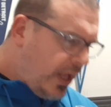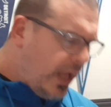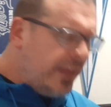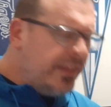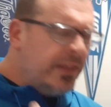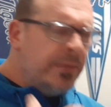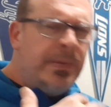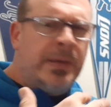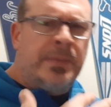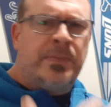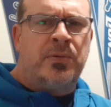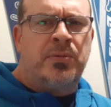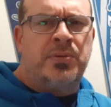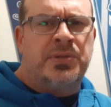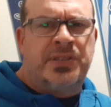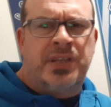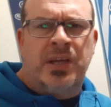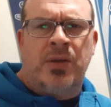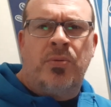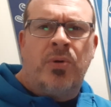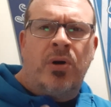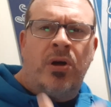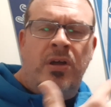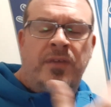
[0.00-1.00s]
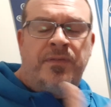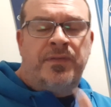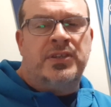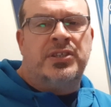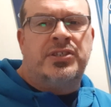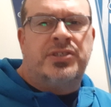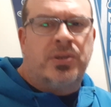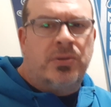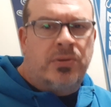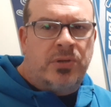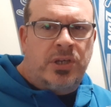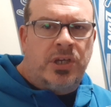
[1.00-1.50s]
And then people will say, well, if
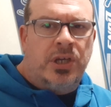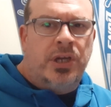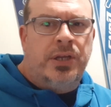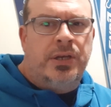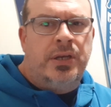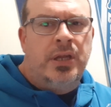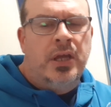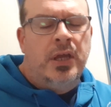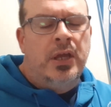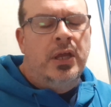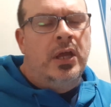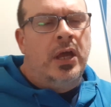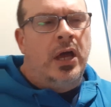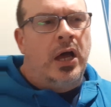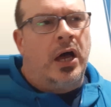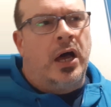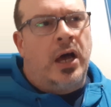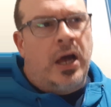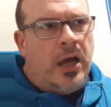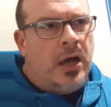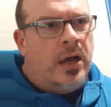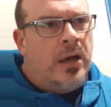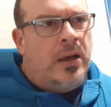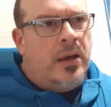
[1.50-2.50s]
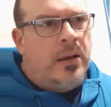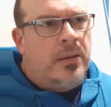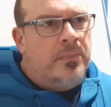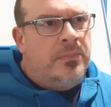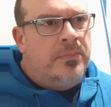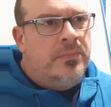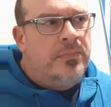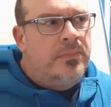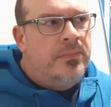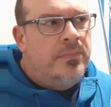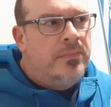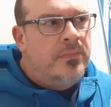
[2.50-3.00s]
he's so good,
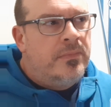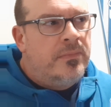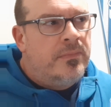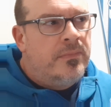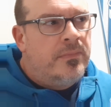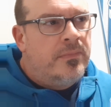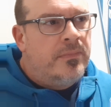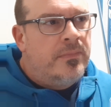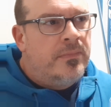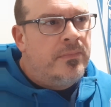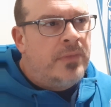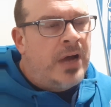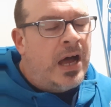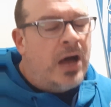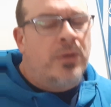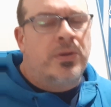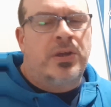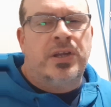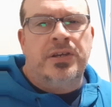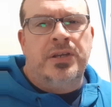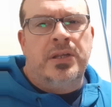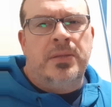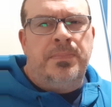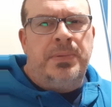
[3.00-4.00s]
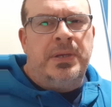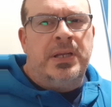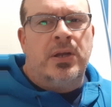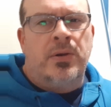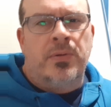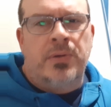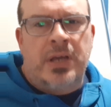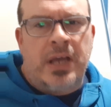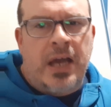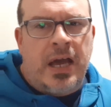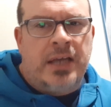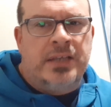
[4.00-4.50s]
how can he beat
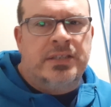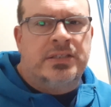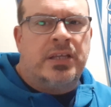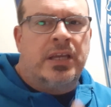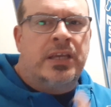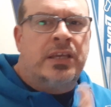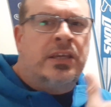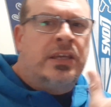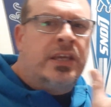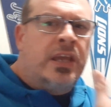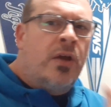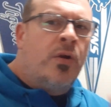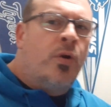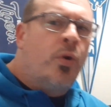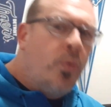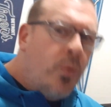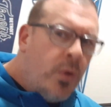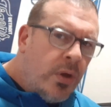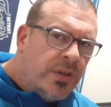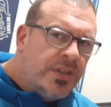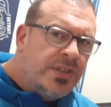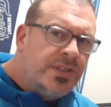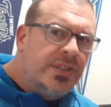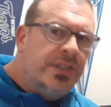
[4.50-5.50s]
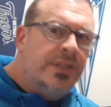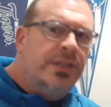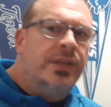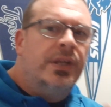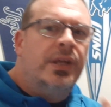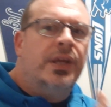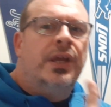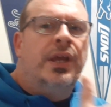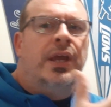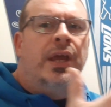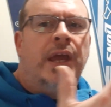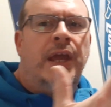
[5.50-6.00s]
out guys like Garrett Wilson
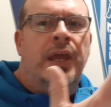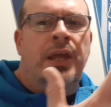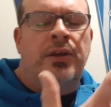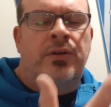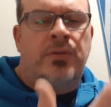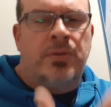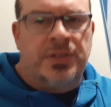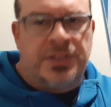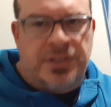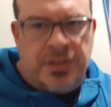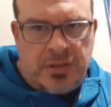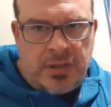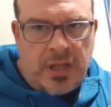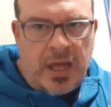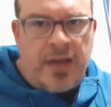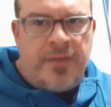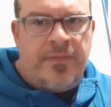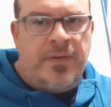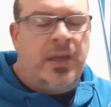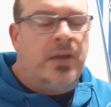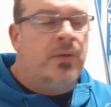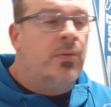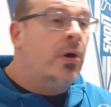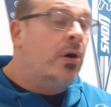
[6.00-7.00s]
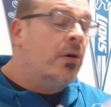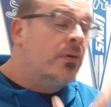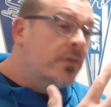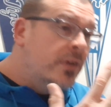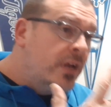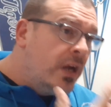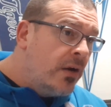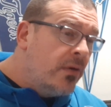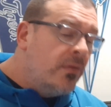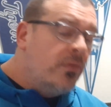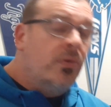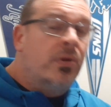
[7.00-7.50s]
and Chris Olave? Well,
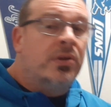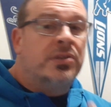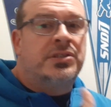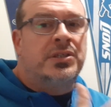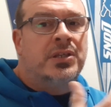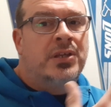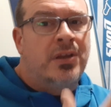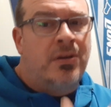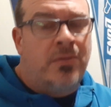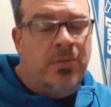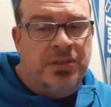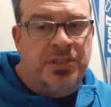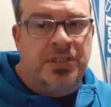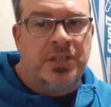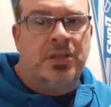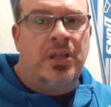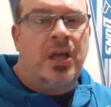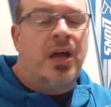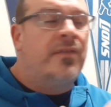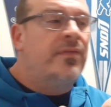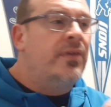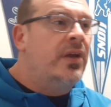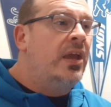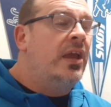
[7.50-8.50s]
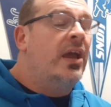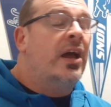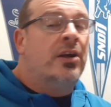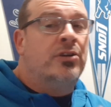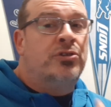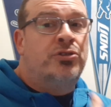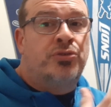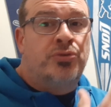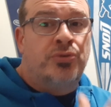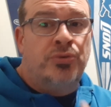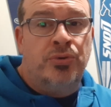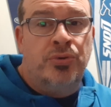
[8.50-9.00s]
Garrett Wilson and Chris Olave are
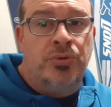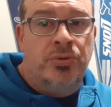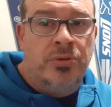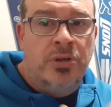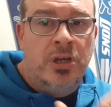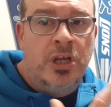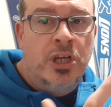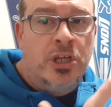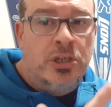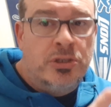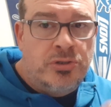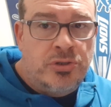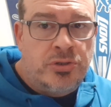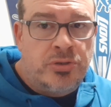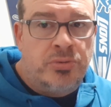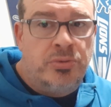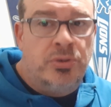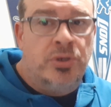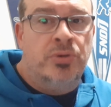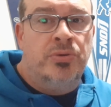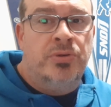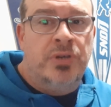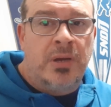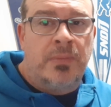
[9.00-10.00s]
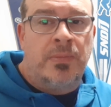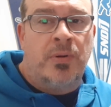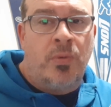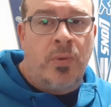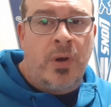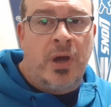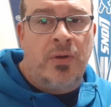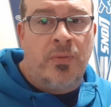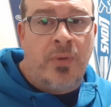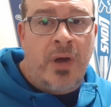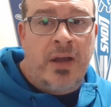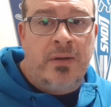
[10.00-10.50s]
true, true number
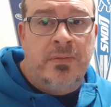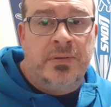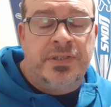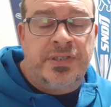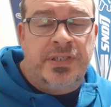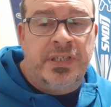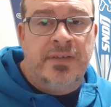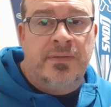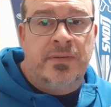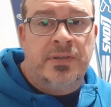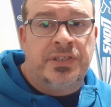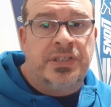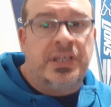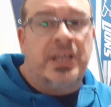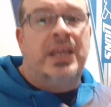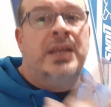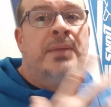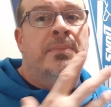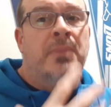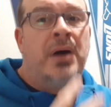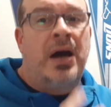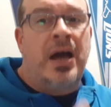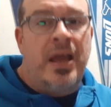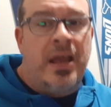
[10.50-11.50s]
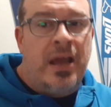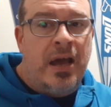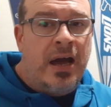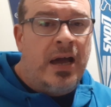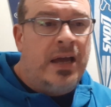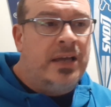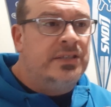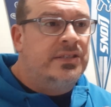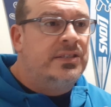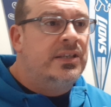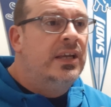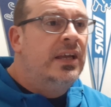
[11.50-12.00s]
one wide receivers in my
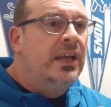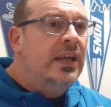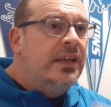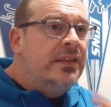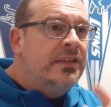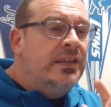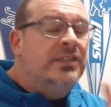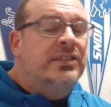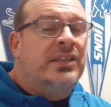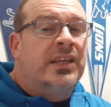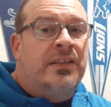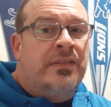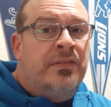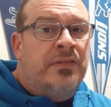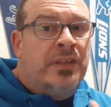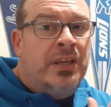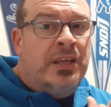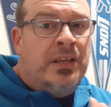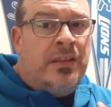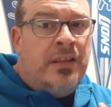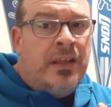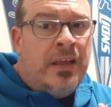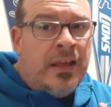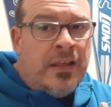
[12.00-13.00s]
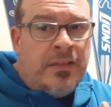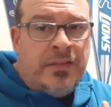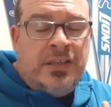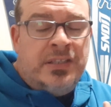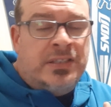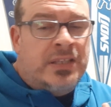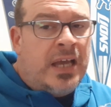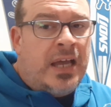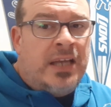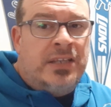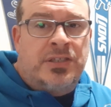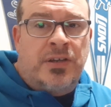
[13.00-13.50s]
eyes.
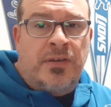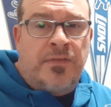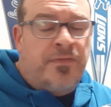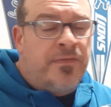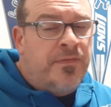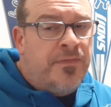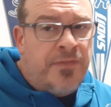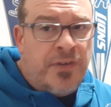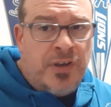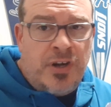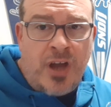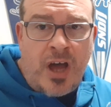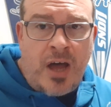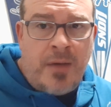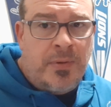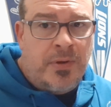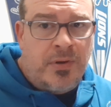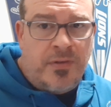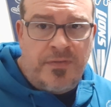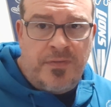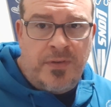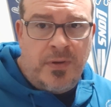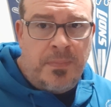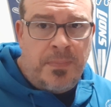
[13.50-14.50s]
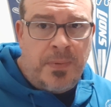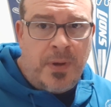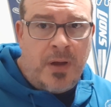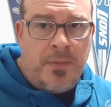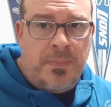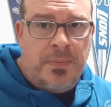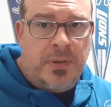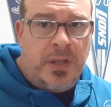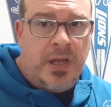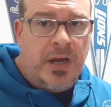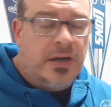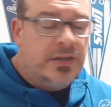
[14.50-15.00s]
These guys are phenomenal
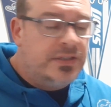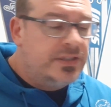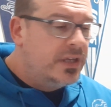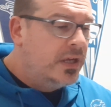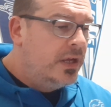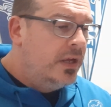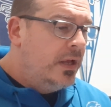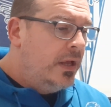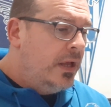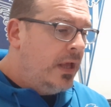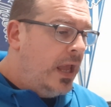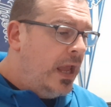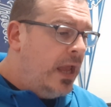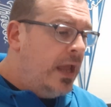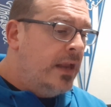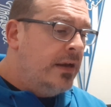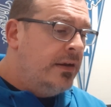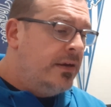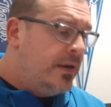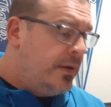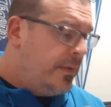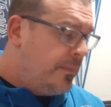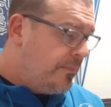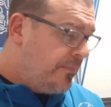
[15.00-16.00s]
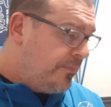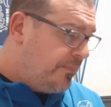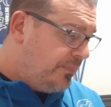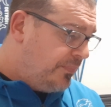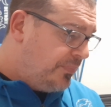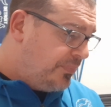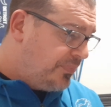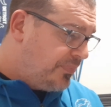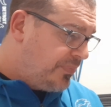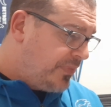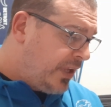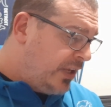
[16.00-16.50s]
football players. And
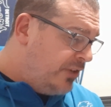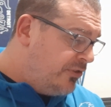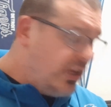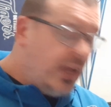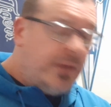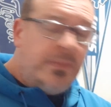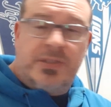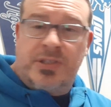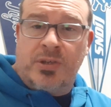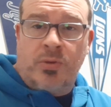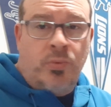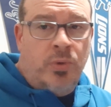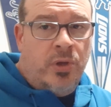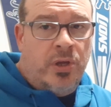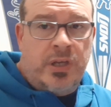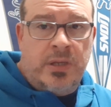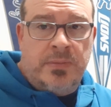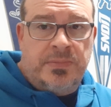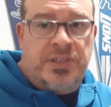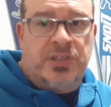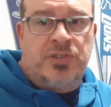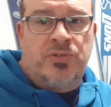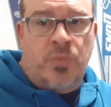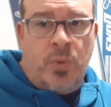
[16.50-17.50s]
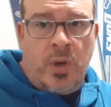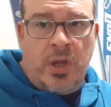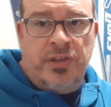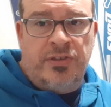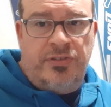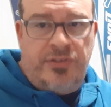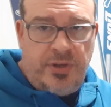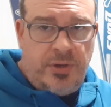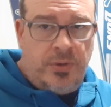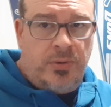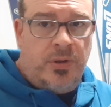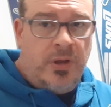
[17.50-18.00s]
Jameson Williams is one,
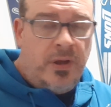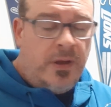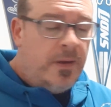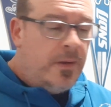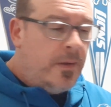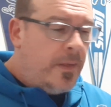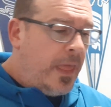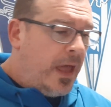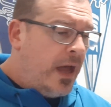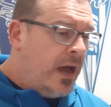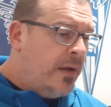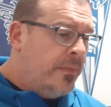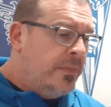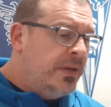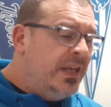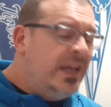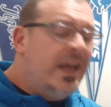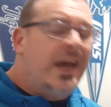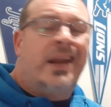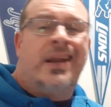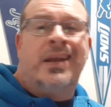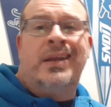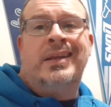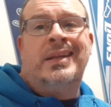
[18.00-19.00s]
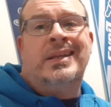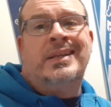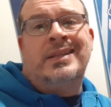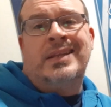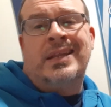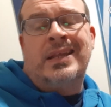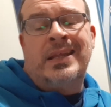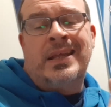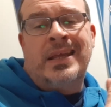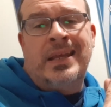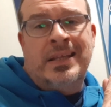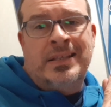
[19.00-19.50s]
too. He had an
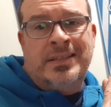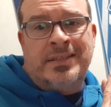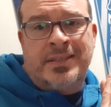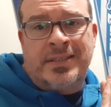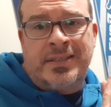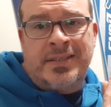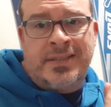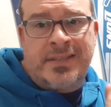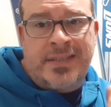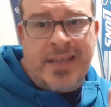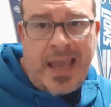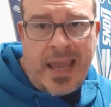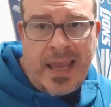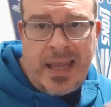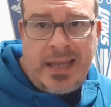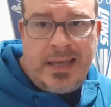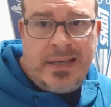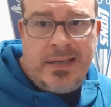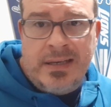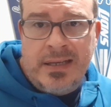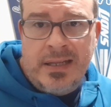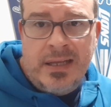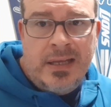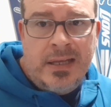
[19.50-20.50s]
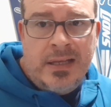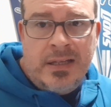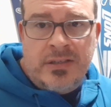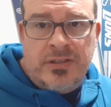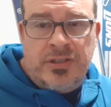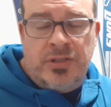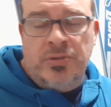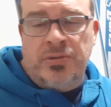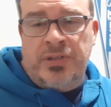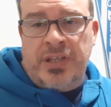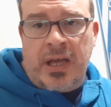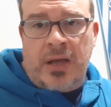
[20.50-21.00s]
insane
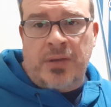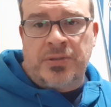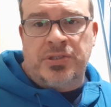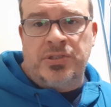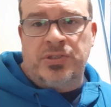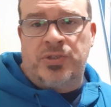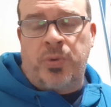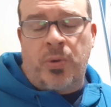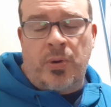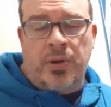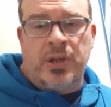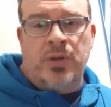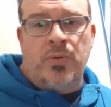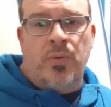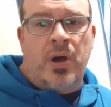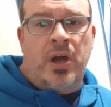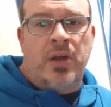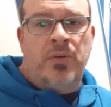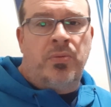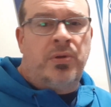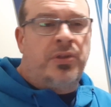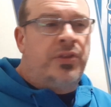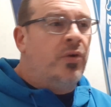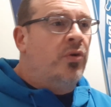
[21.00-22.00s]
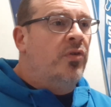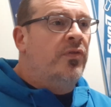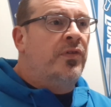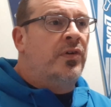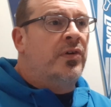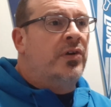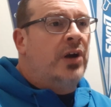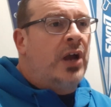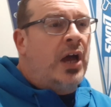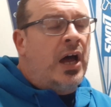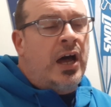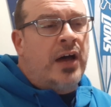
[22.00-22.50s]
2021 with
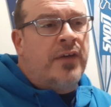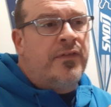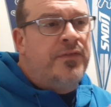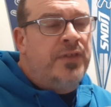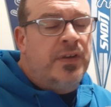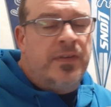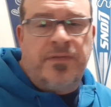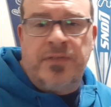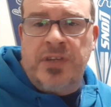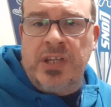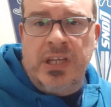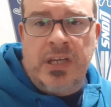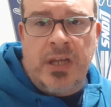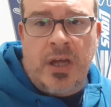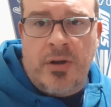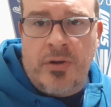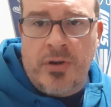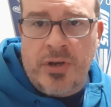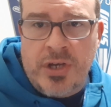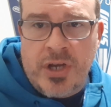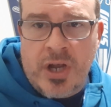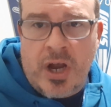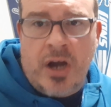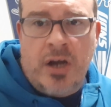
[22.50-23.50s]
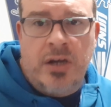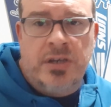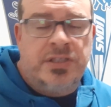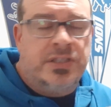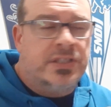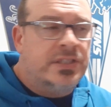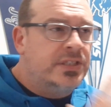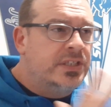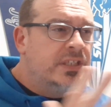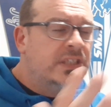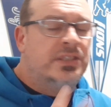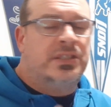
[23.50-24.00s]
over 1,500 yards
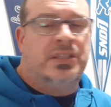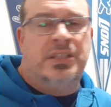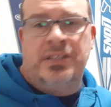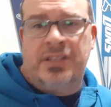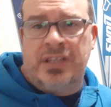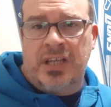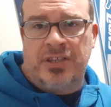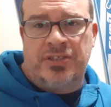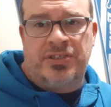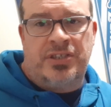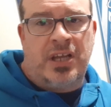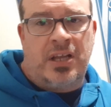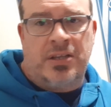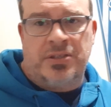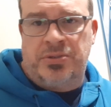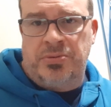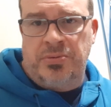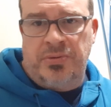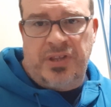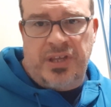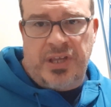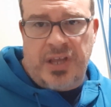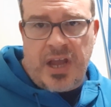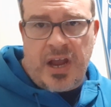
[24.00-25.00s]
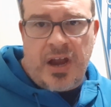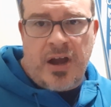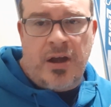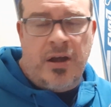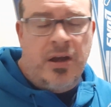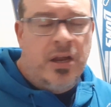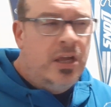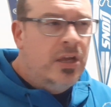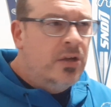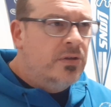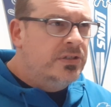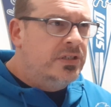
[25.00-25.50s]
and 16 touchdowns through the
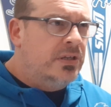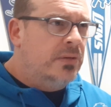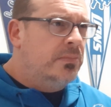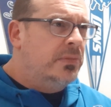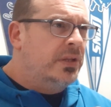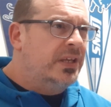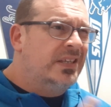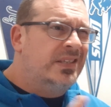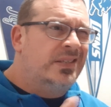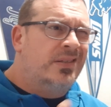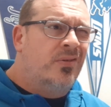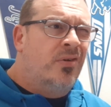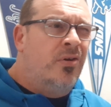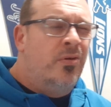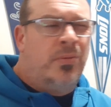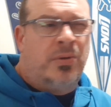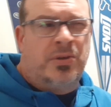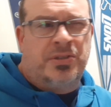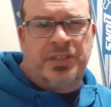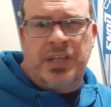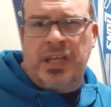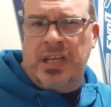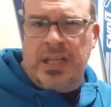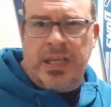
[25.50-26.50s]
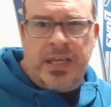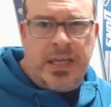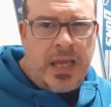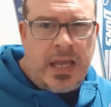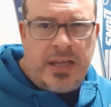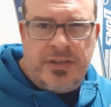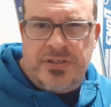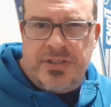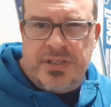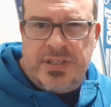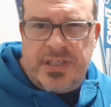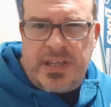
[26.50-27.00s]
air, something like almost 80
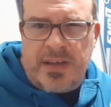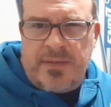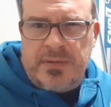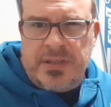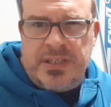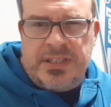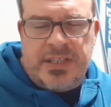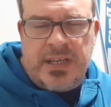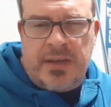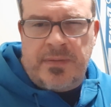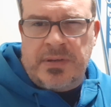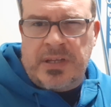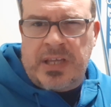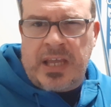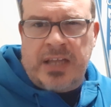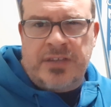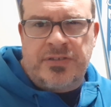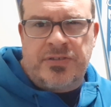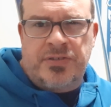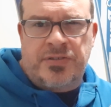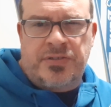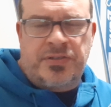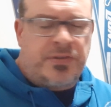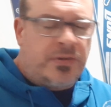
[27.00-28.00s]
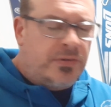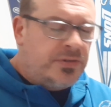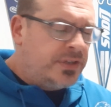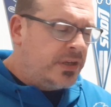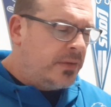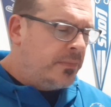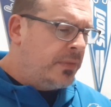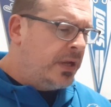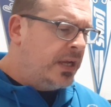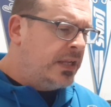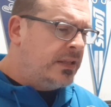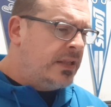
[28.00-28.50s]
catches, 77 catches or
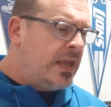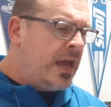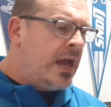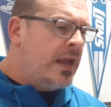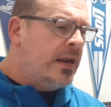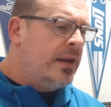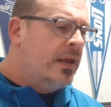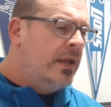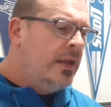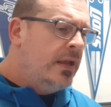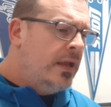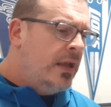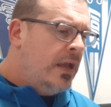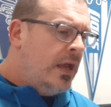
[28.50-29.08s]
something like that.